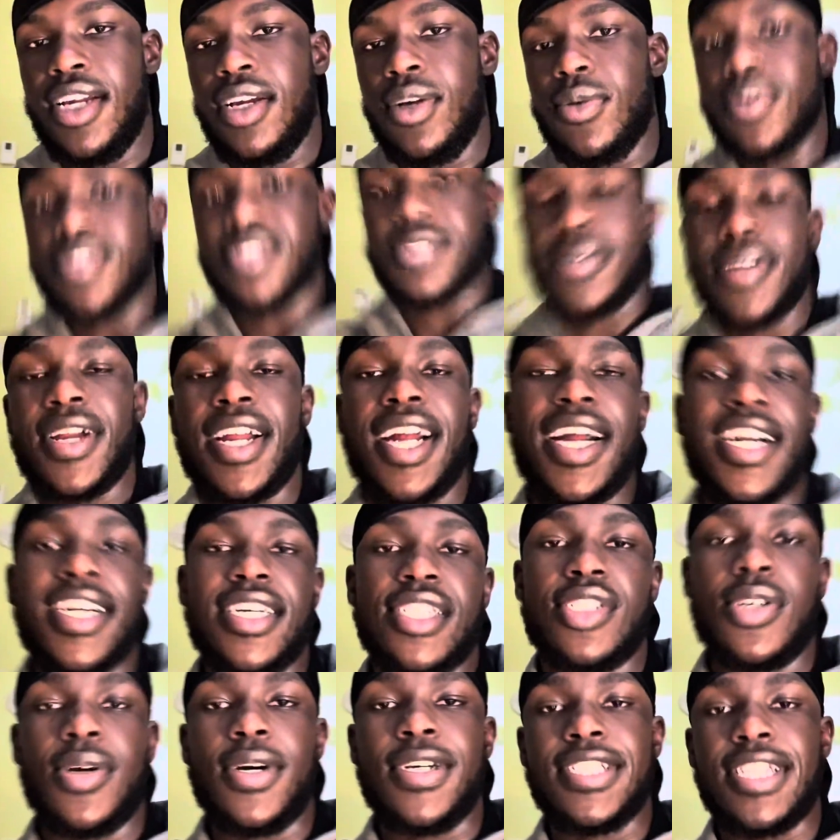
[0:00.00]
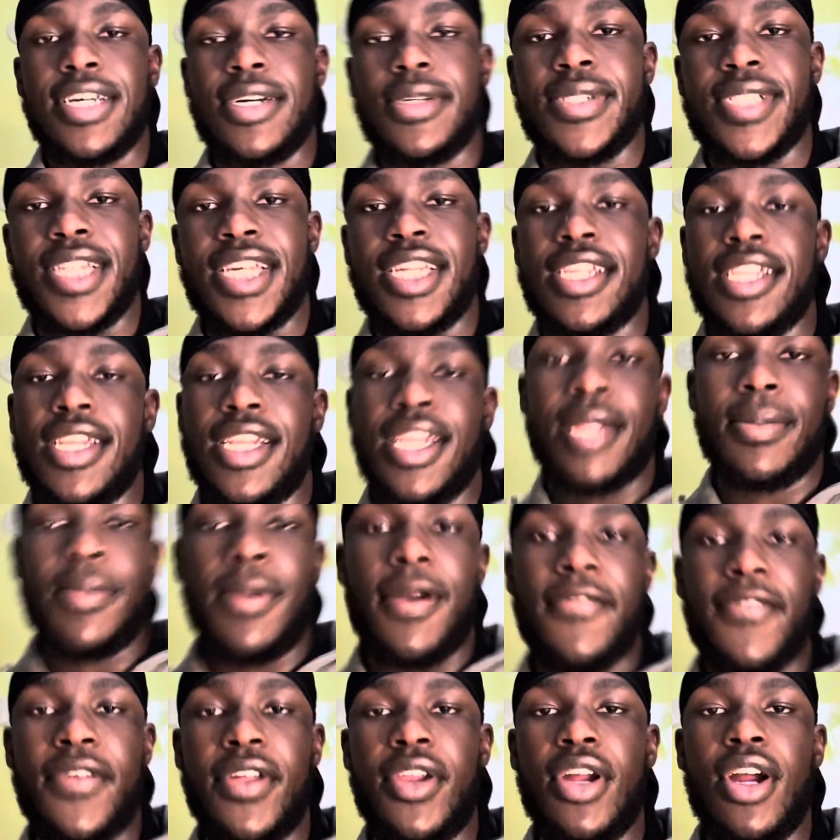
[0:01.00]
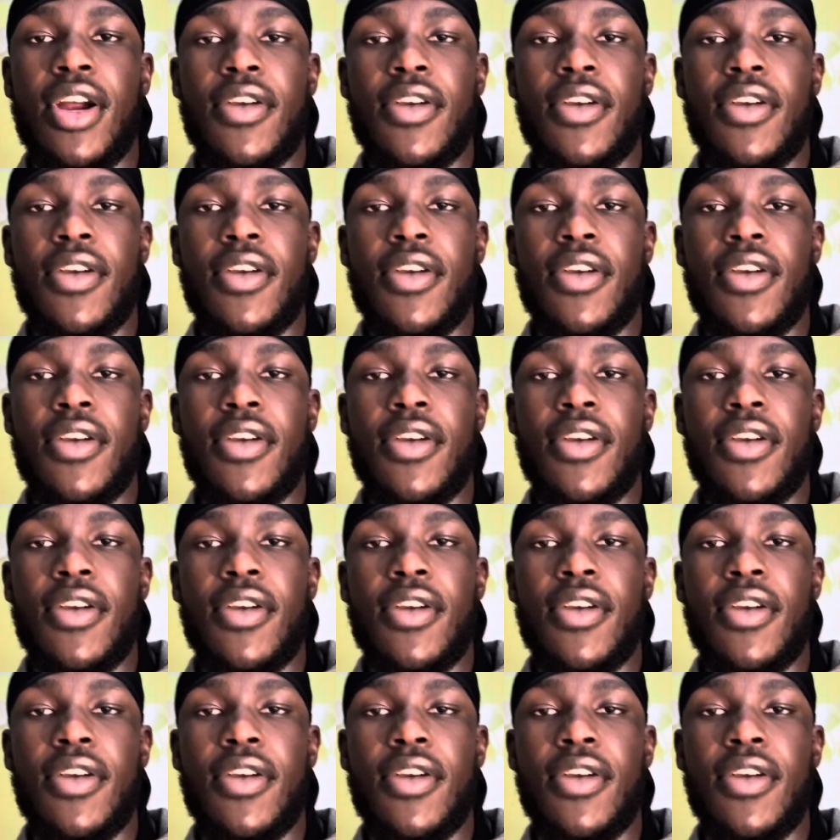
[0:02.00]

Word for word: What's up guys? So as I was editing my video,